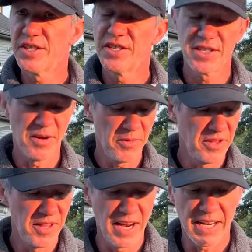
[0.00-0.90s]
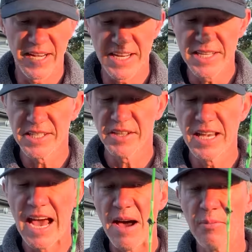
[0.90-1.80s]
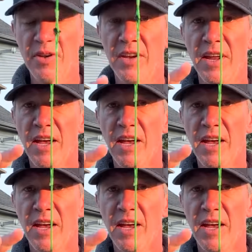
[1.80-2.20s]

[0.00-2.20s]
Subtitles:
is something that can easily happen